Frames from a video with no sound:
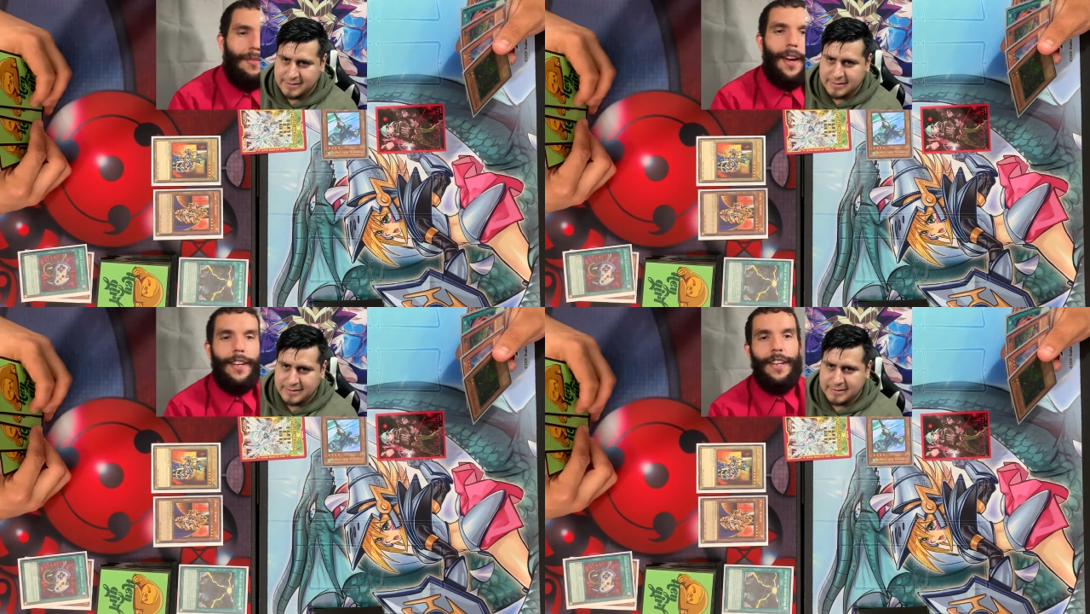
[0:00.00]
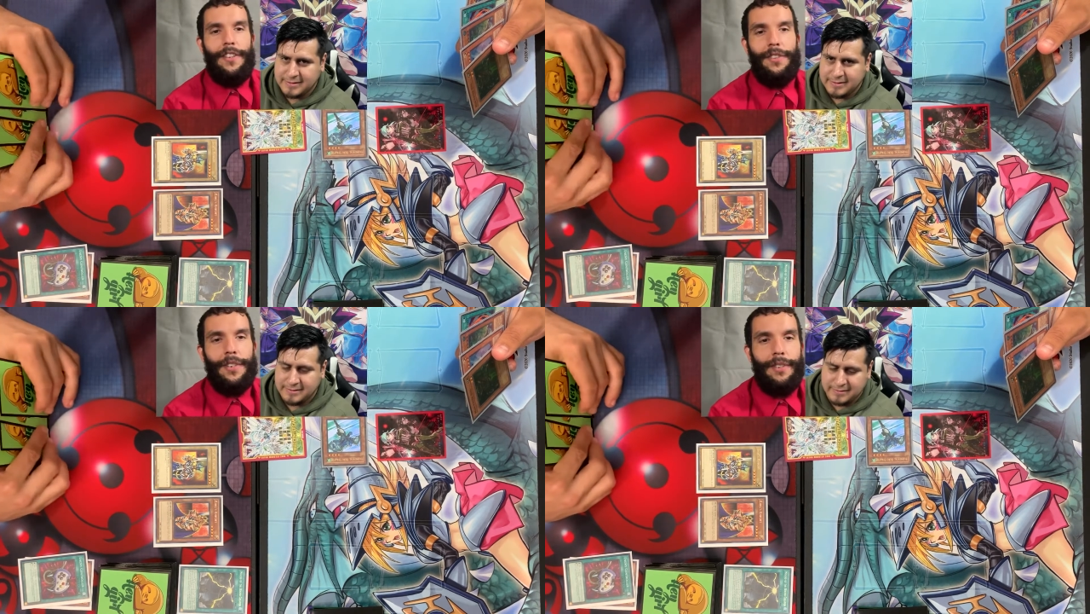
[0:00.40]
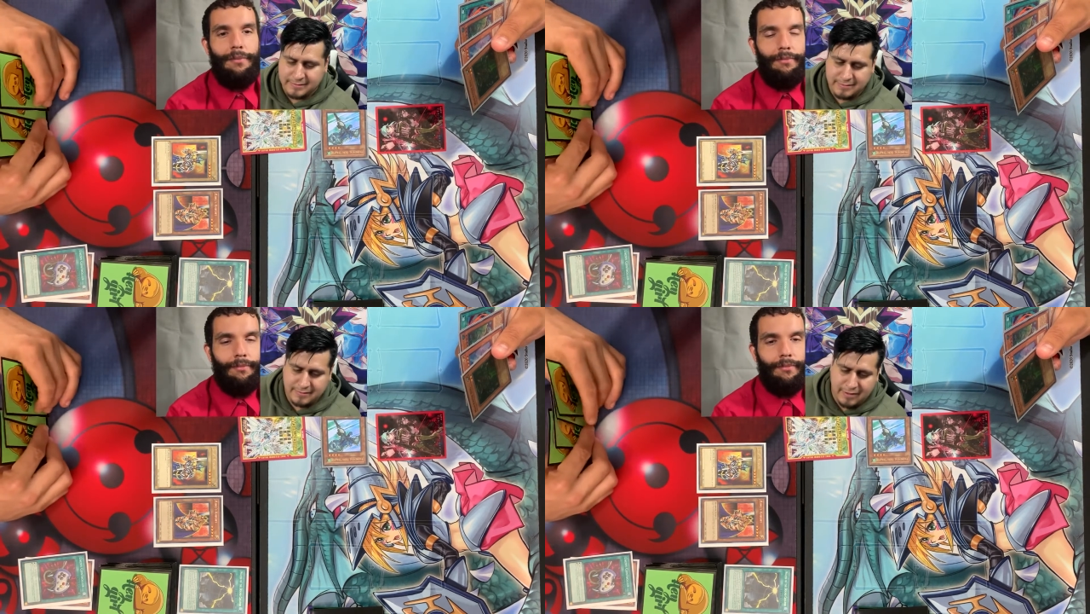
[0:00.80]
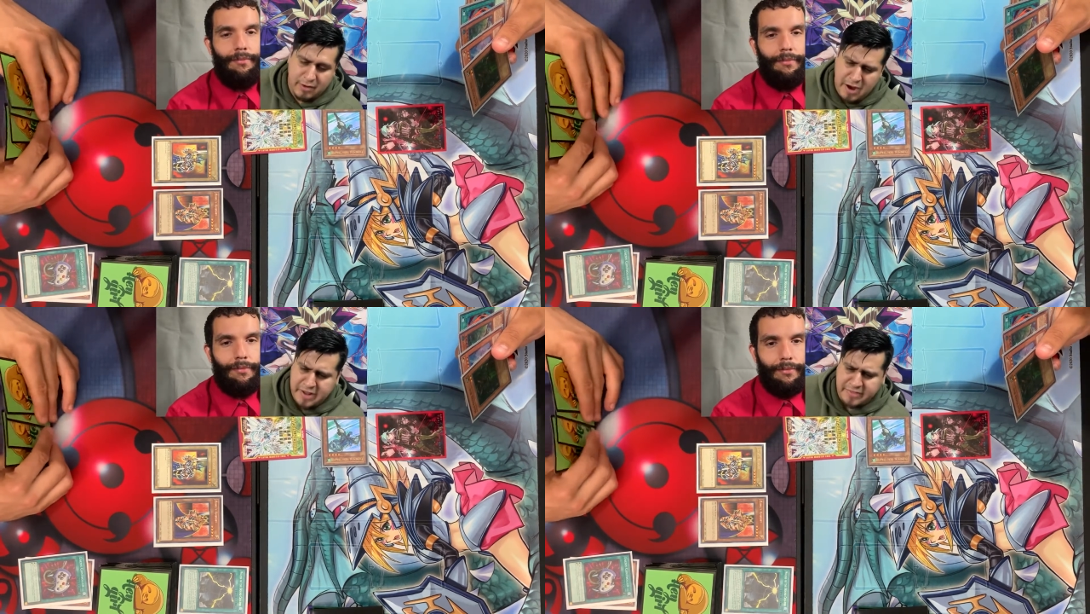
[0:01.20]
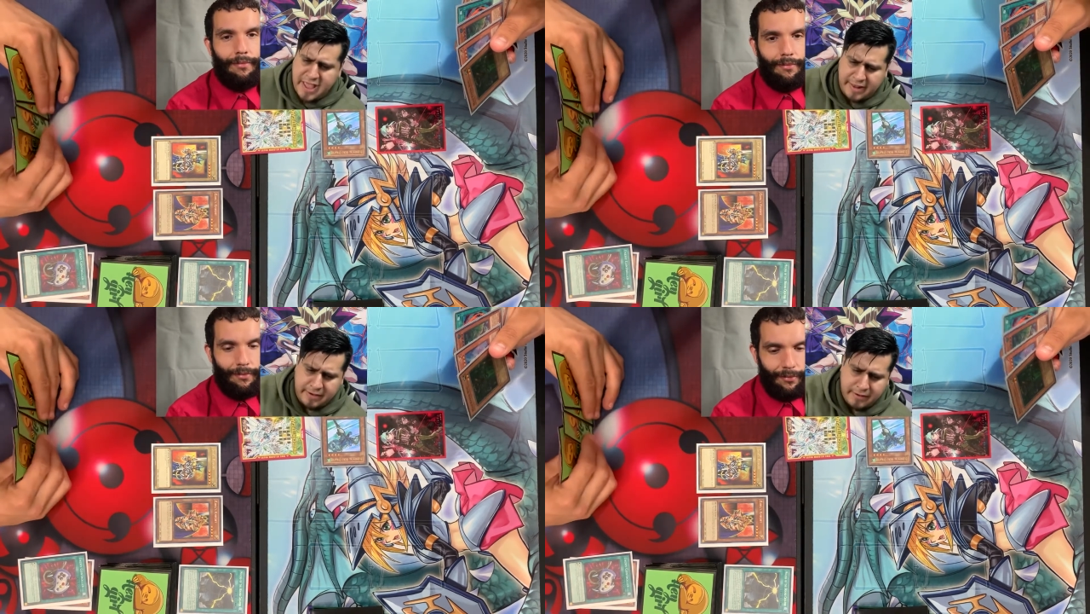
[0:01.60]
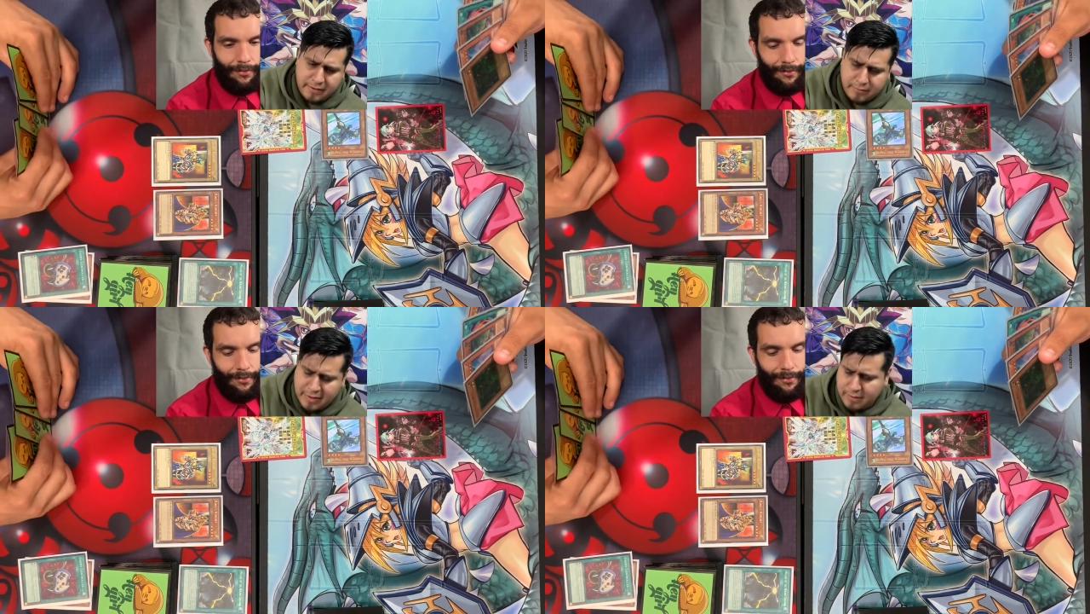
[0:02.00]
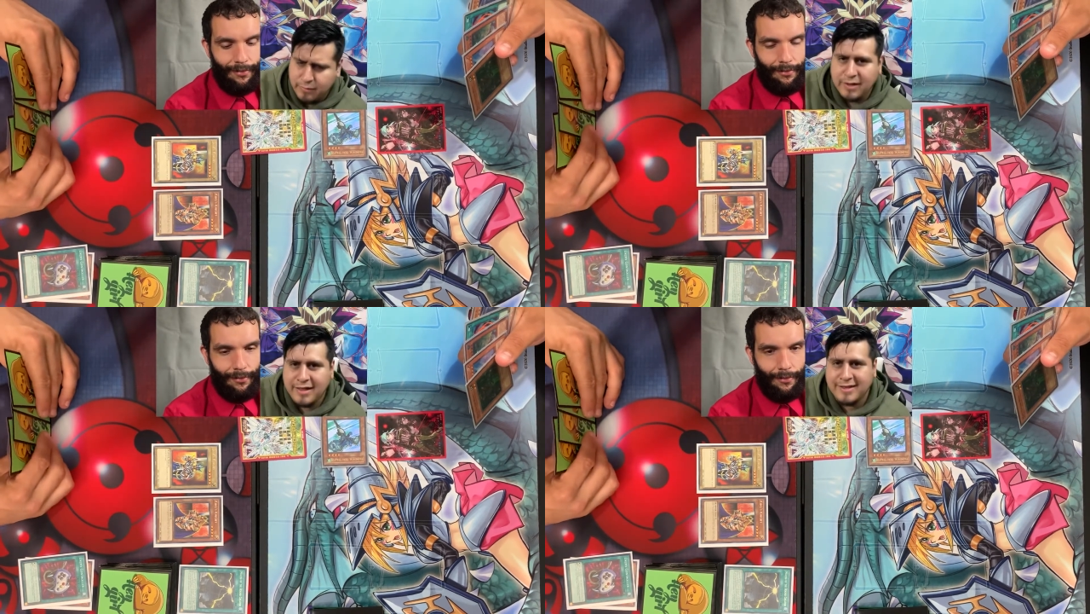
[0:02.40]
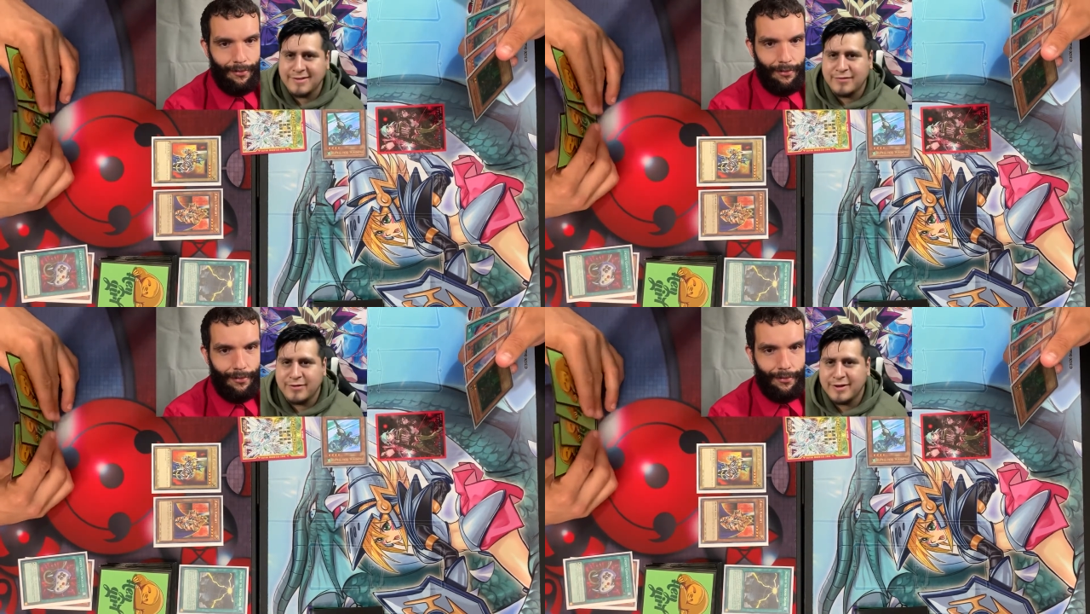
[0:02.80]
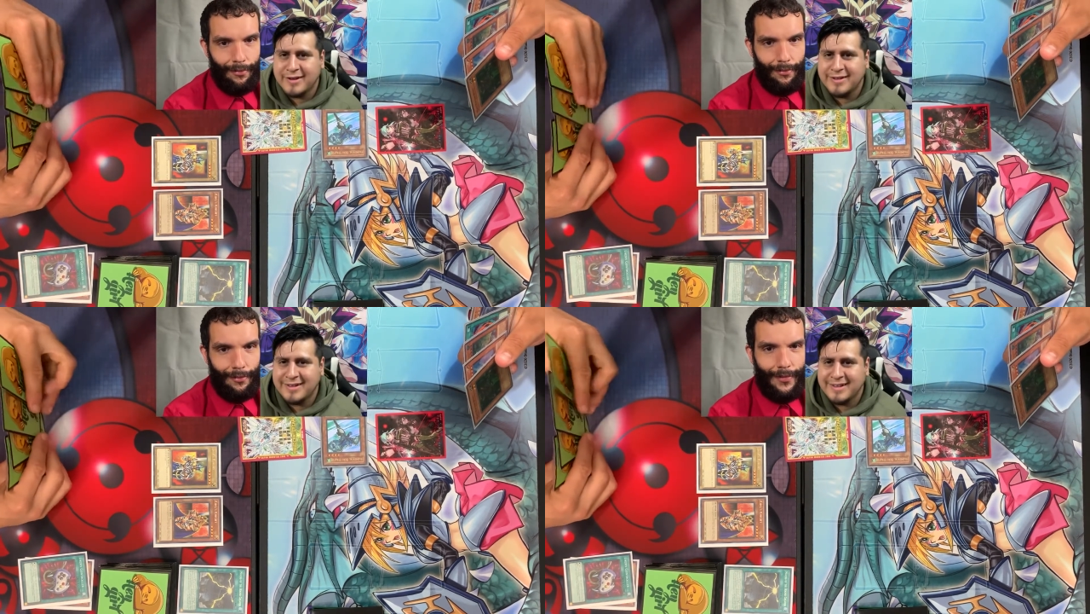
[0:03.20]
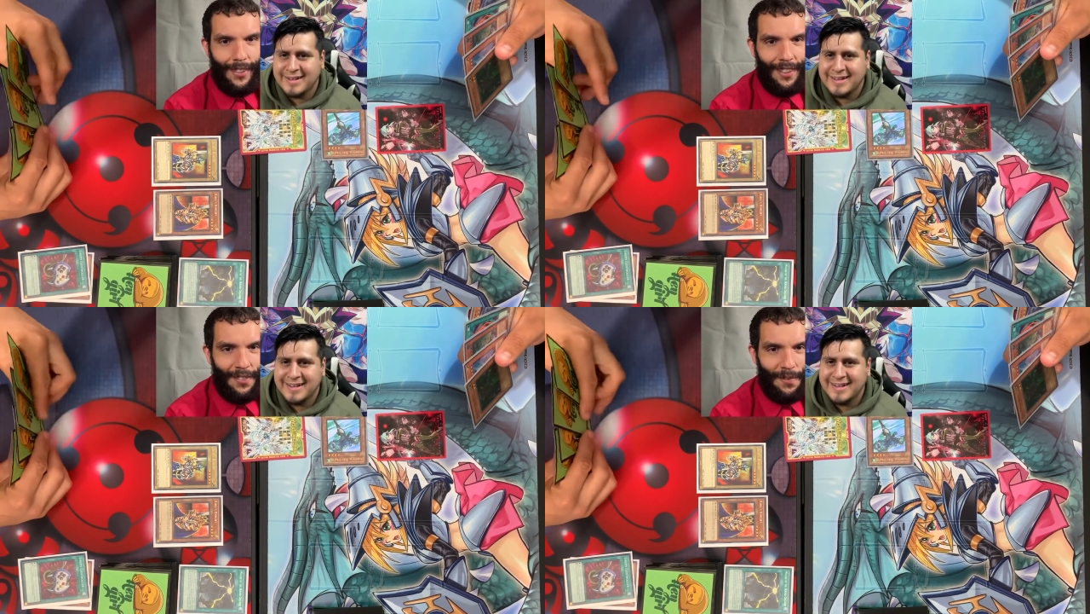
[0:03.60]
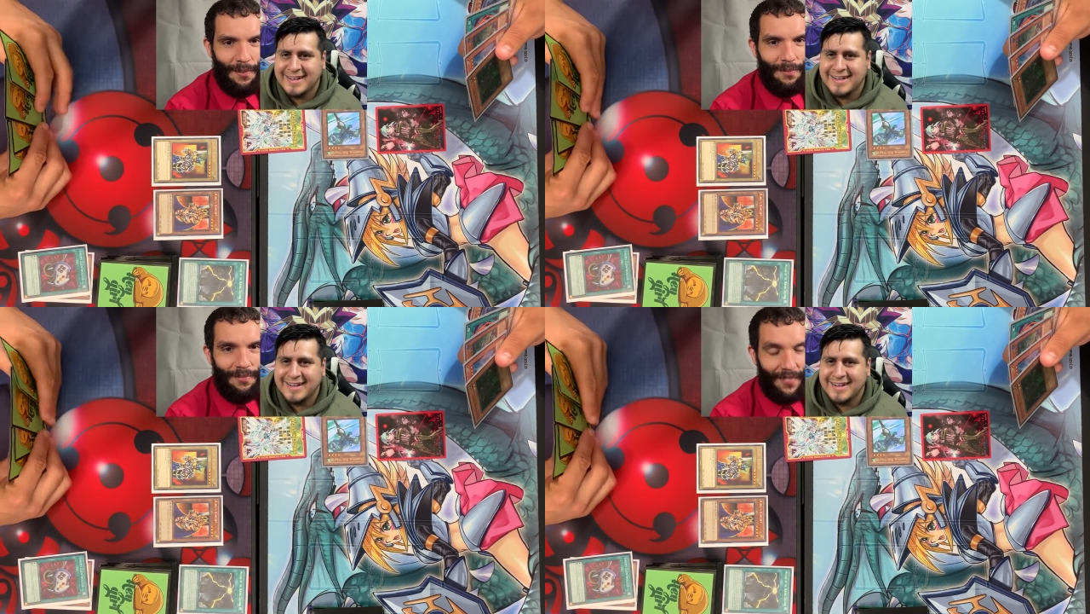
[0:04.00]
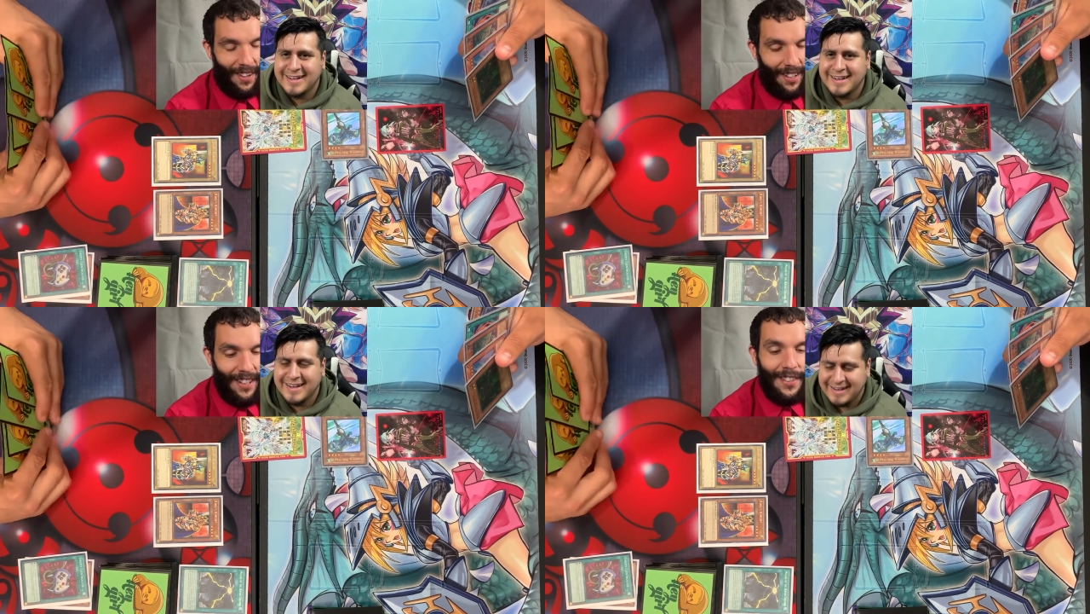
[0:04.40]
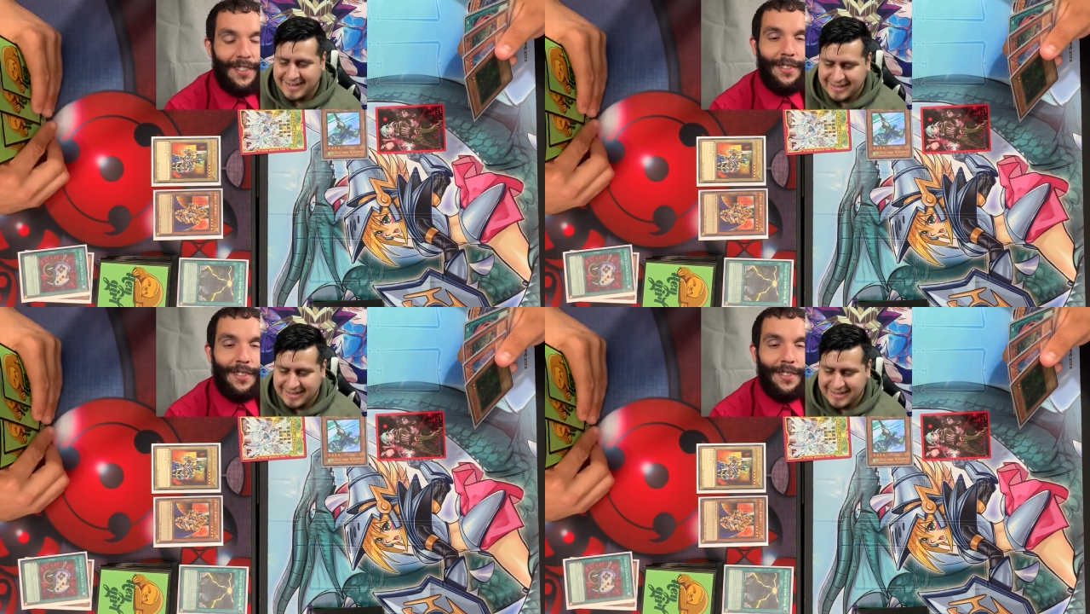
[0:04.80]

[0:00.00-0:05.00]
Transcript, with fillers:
Speaker 1: I end. All right then. Wait, what? For real? I end.